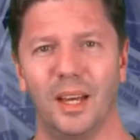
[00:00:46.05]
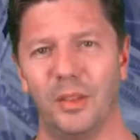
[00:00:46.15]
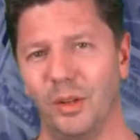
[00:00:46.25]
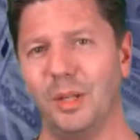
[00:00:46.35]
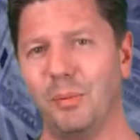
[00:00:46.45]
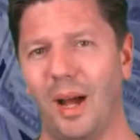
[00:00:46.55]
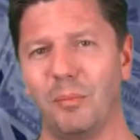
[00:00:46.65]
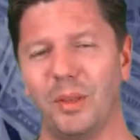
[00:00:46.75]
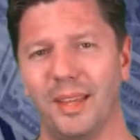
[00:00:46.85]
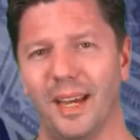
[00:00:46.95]
The only
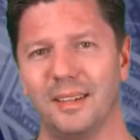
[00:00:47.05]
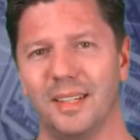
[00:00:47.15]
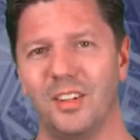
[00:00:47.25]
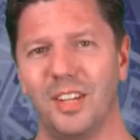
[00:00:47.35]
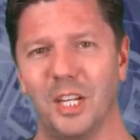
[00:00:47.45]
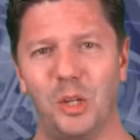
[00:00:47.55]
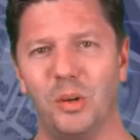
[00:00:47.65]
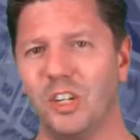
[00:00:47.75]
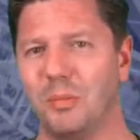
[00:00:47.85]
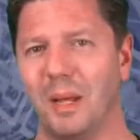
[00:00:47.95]
problem with that is that you
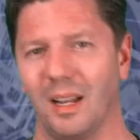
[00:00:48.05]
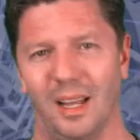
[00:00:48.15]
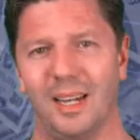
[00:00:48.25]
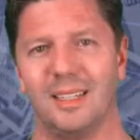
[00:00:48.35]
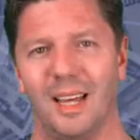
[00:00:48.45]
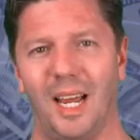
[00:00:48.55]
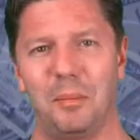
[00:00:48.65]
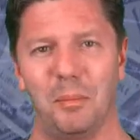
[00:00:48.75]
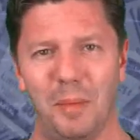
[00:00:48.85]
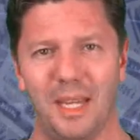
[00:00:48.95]
can spend a lot of
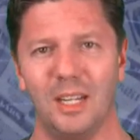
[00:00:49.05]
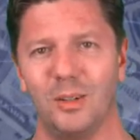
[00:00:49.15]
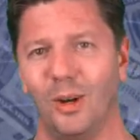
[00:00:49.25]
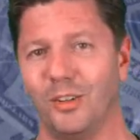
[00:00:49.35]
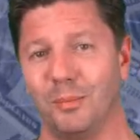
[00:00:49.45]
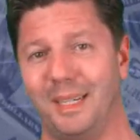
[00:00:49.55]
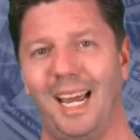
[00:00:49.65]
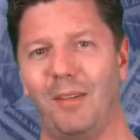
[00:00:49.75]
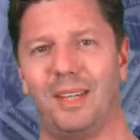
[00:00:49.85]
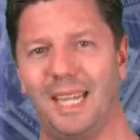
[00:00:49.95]
time making calls on
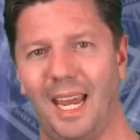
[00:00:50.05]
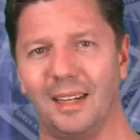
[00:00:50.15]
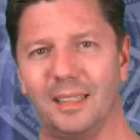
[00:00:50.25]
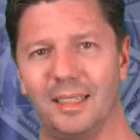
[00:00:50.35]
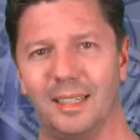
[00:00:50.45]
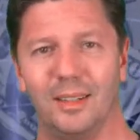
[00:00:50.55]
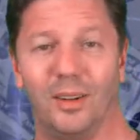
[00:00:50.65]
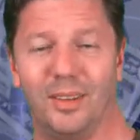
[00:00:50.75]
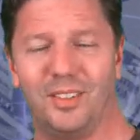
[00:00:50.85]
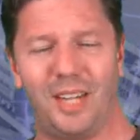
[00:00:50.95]
behalf of the candidate, and
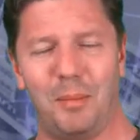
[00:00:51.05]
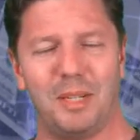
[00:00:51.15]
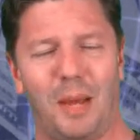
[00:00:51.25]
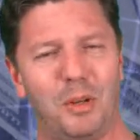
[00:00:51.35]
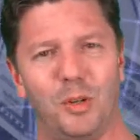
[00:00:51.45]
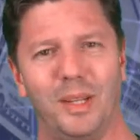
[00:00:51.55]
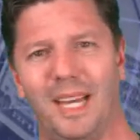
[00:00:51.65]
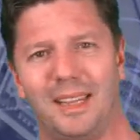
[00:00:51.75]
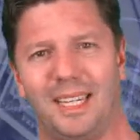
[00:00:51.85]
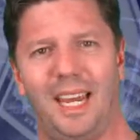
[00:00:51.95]
at the same time you're doing
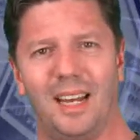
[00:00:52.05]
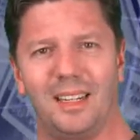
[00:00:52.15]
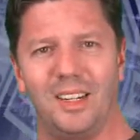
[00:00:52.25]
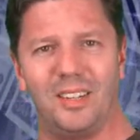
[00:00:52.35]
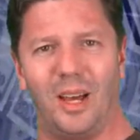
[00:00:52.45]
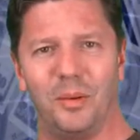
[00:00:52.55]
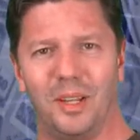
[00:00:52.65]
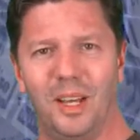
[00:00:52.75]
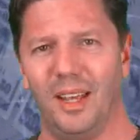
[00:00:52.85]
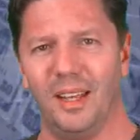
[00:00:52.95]
that, the candidate's out
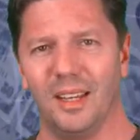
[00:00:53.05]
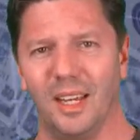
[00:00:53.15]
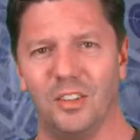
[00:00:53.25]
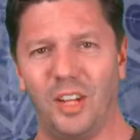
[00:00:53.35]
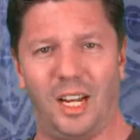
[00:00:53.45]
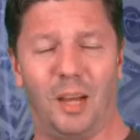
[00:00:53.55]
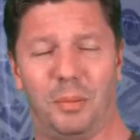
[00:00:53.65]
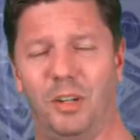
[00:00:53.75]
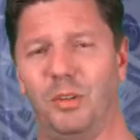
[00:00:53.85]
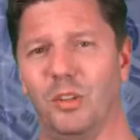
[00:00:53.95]
and setting
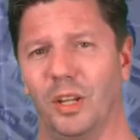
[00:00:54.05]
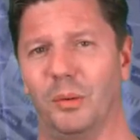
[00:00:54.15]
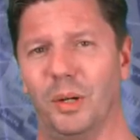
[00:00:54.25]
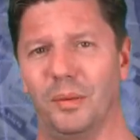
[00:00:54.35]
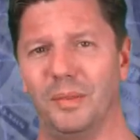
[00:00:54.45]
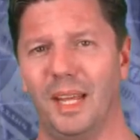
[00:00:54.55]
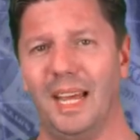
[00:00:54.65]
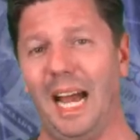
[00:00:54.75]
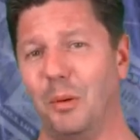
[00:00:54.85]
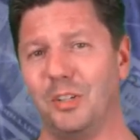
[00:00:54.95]
up interviews on their own.
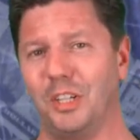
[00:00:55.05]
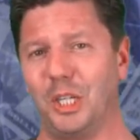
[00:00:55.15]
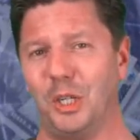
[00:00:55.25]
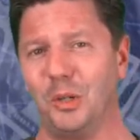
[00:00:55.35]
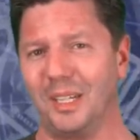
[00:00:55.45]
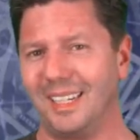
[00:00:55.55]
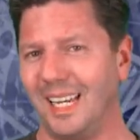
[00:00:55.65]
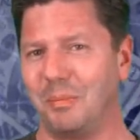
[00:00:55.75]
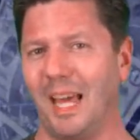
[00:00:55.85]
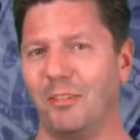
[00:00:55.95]
How is it that you can
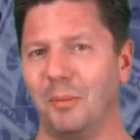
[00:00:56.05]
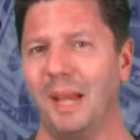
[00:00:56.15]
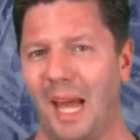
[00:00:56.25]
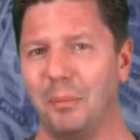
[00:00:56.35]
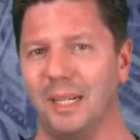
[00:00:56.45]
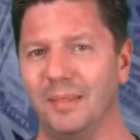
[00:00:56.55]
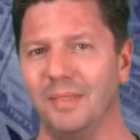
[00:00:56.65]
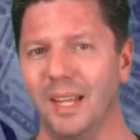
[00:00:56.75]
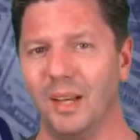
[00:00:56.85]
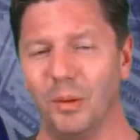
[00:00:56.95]
keep that from happening?
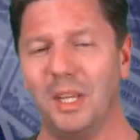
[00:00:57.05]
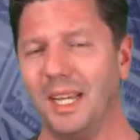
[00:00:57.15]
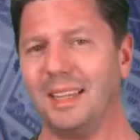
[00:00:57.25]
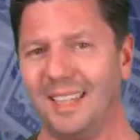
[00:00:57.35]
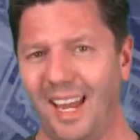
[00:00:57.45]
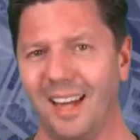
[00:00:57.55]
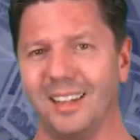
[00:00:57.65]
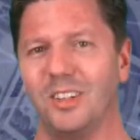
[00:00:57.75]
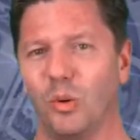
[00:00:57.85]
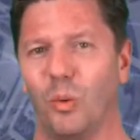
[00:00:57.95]
Well, you get the
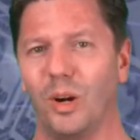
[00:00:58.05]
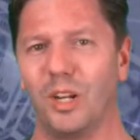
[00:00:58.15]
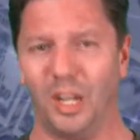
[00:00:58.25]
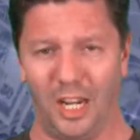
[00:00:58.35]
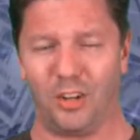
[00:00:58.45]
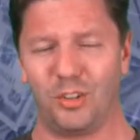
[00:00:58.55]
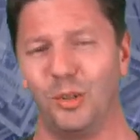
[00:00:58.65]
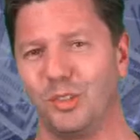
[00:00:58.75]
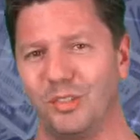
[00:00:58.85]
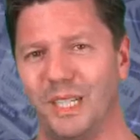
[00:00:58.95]
candidate to work
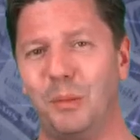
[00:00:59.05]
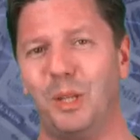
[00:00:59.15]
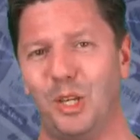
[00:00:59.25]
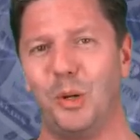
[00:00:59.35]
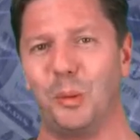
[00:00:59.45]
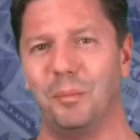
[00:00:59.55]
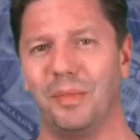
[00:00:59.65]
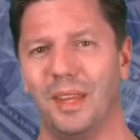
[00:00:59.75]
exclusively with you.